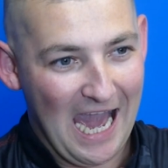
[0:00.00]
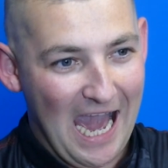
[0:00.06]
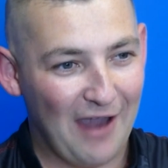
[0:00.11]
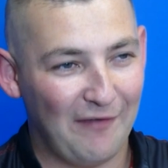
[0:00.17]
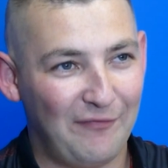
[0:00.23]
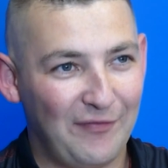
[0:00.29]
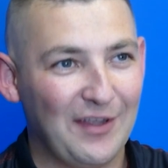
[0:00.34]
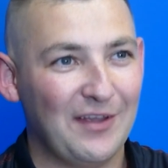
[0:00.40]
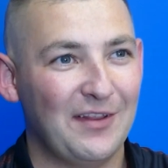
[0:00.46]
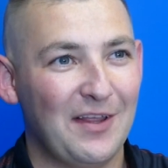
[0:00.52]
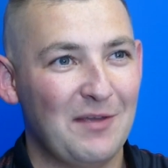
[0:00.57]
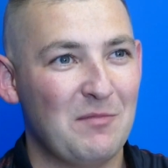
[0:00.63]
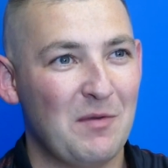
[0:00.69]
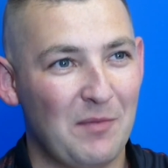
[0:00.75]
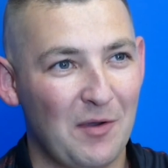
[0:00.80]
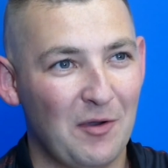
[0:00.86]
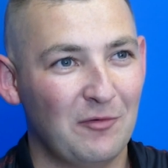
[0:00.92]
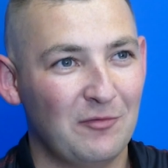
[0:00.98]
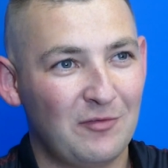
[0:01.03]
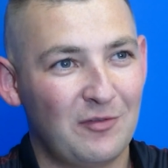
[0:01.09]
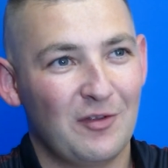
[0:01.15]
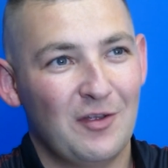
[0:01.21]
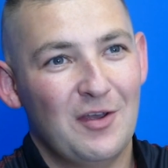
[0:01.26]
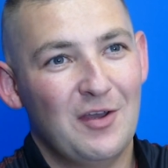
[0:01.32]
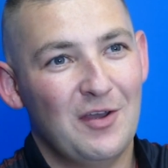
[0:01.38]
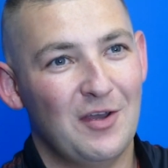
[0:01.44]
I feel it in my
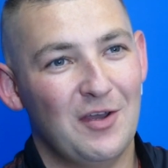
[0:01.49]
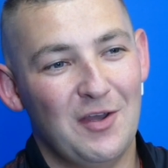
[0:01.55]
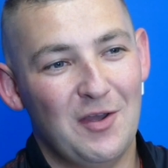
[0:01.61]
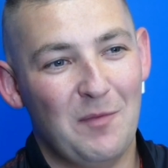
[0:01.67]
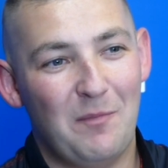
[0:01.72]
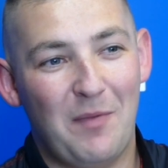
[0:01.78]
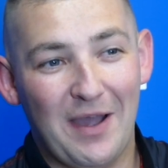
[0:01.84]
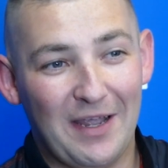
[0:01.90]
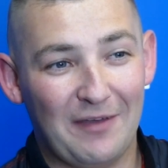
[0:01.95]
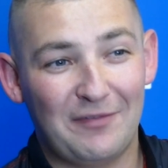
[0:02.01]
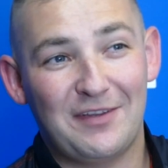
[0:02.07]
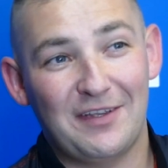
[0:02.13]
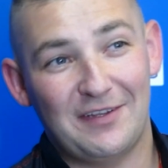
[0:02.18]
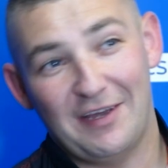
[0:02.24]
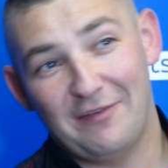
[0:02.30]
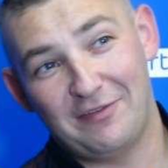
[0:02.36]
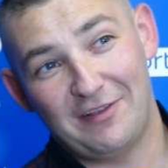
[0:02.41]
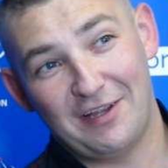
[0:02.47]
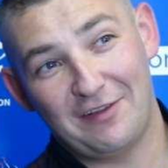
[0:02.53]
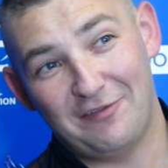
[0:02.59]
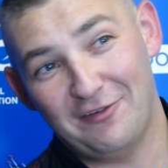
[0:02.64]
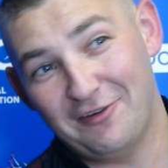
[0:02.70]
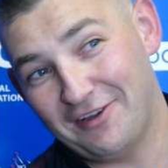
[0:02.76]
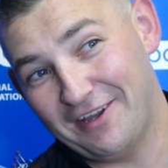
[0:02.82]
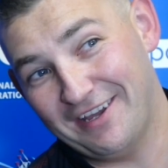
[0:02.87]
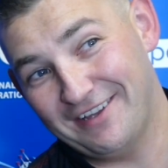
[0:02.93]
bones, but I have said that for the last
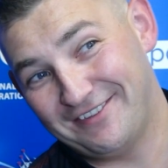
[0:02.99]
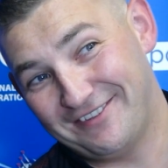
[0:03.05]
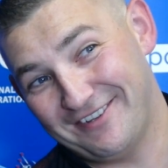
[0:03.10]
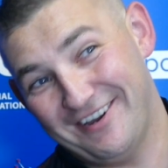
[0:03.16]
4 years.